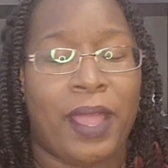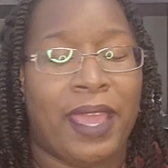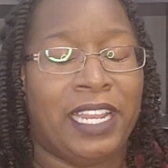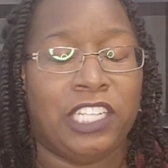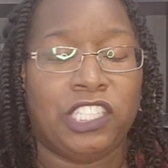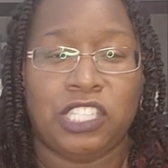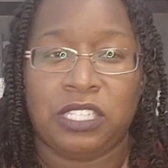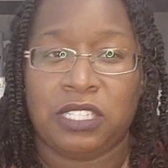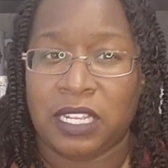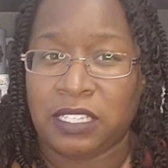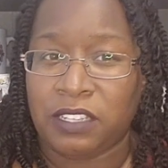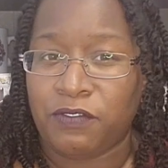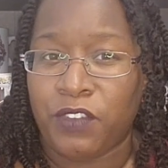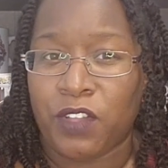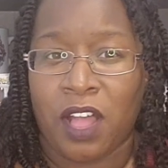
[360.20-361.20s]
and it just
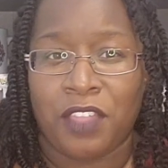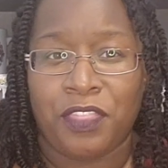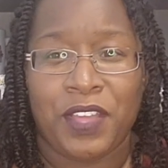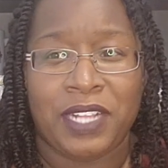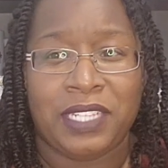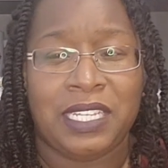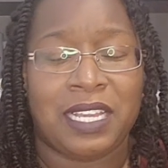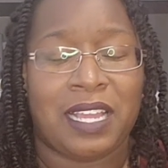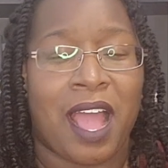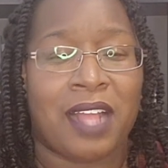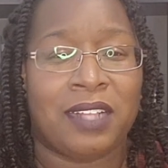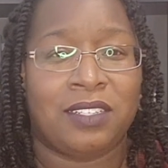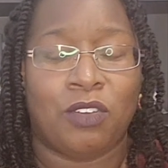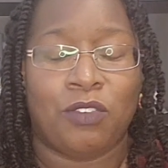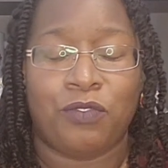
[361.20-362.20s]
doesn't feel authentic. I
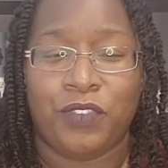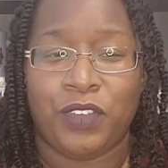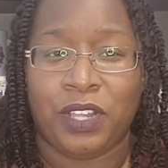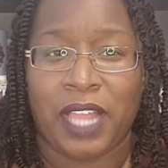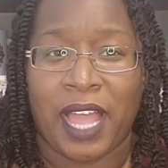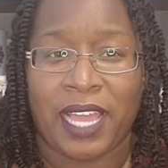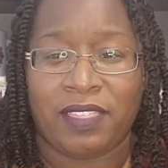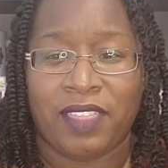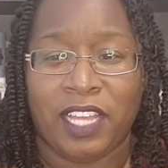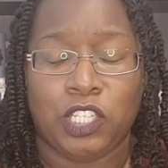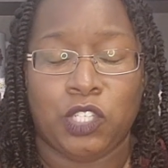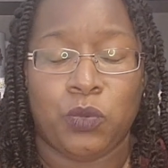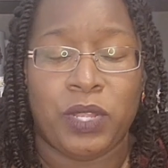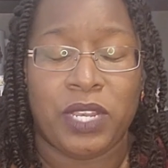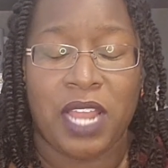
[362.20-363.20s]
don't feel like they
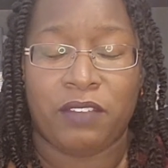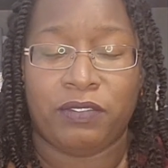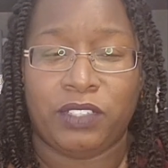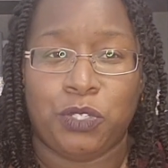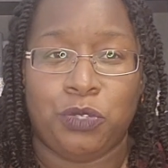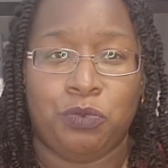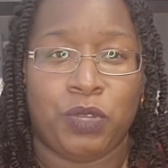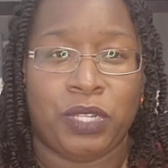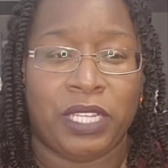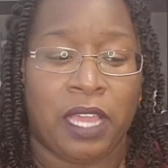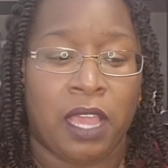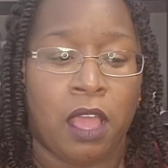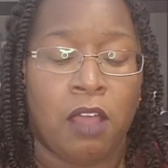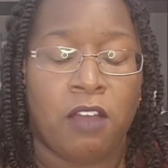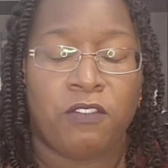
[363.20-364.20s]
do enough to really
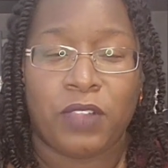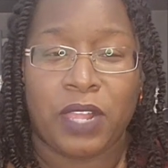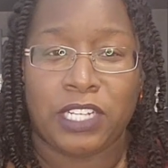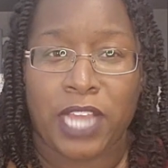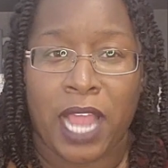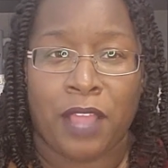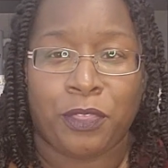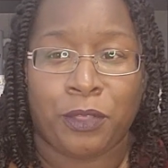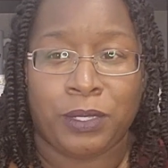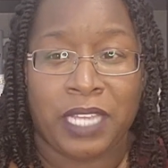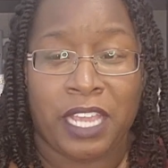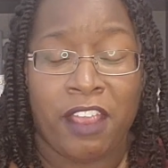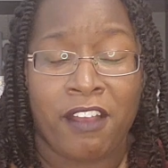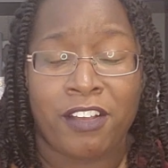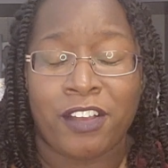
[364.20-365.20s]
flesh out those
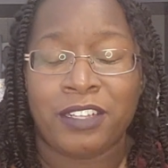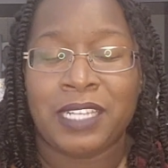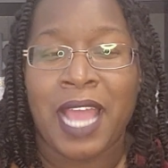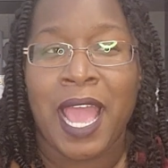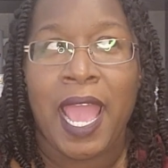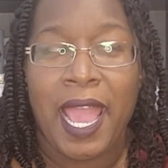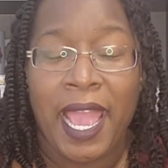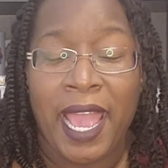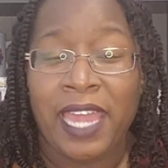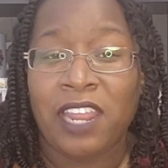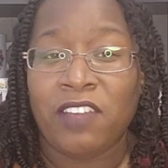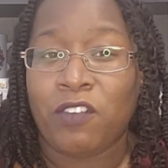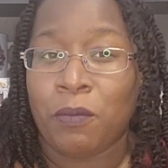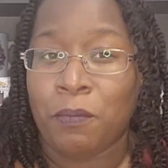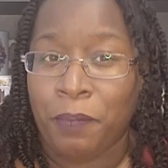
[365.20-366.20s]
characters. And
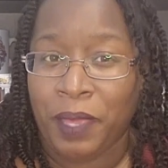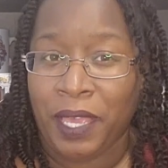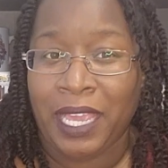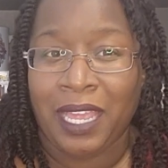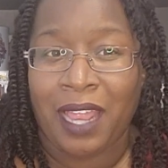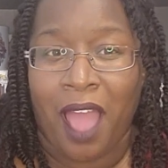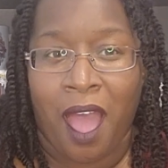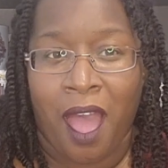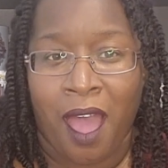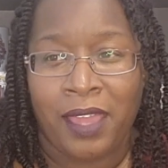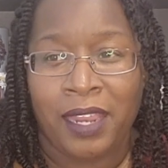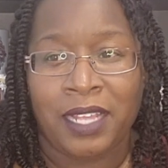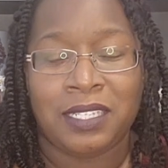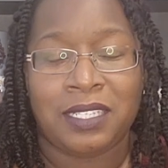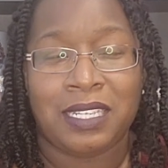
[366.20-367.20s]
if I'm being
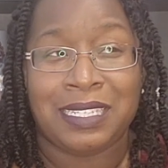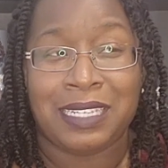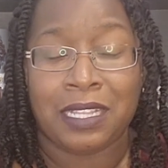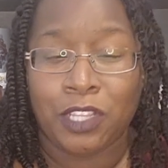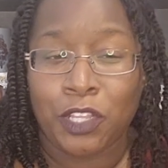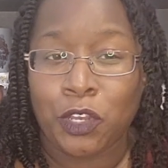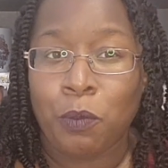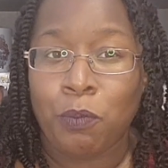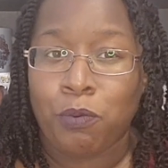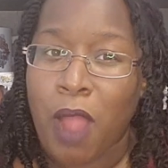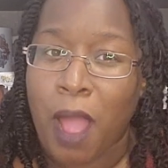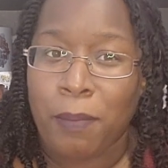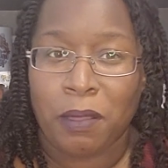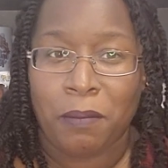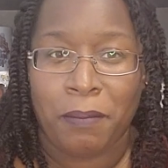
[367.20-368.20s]
honest, it's a little
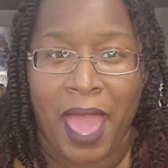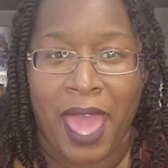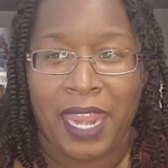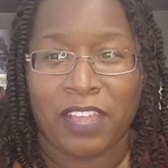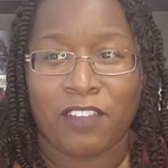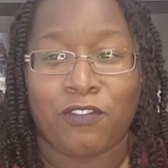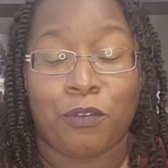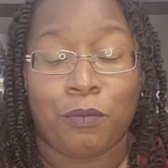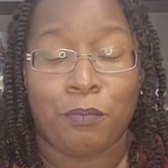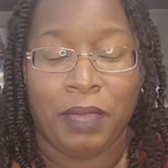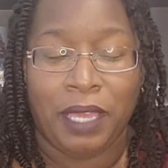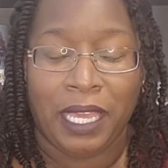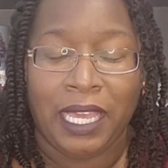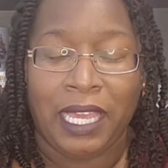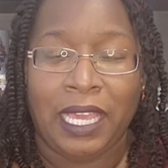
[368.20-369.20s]
problematic for
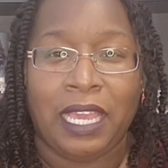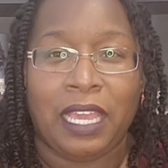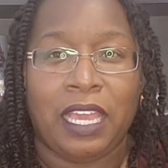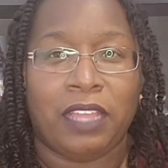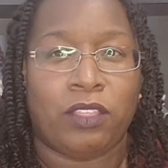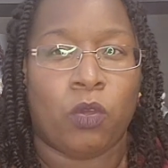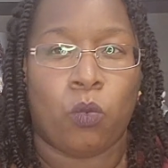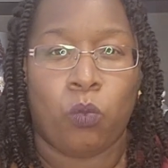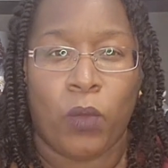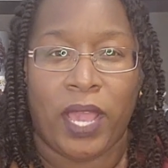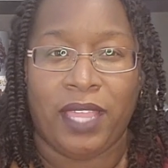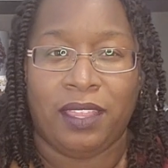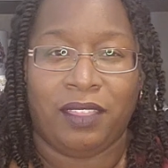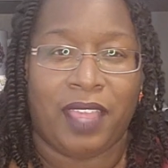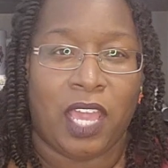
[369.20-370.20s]
me, the
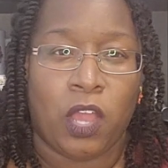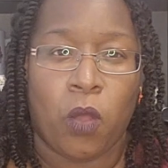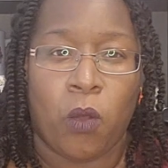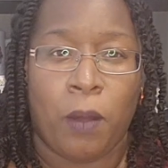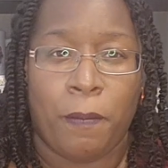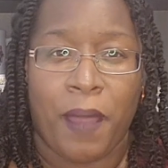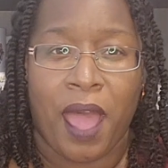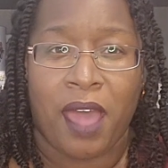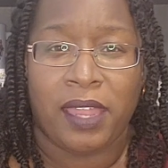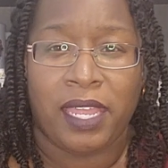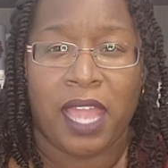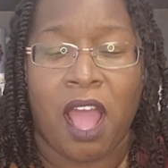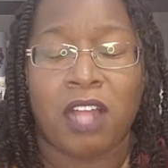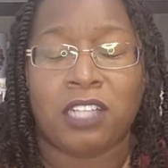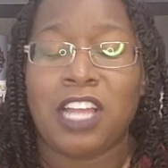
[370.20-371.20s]
way that they go about
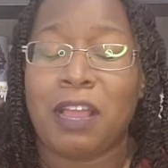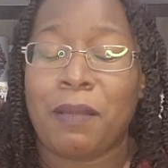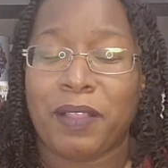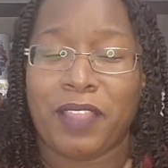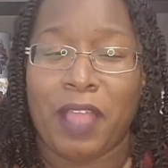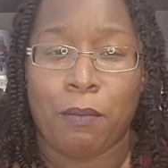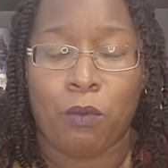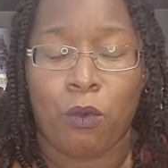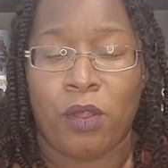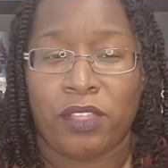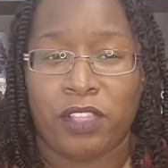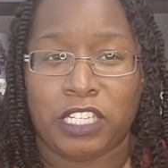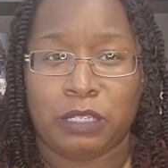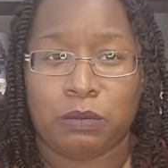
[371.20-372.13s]
it. I'll talk about that more in the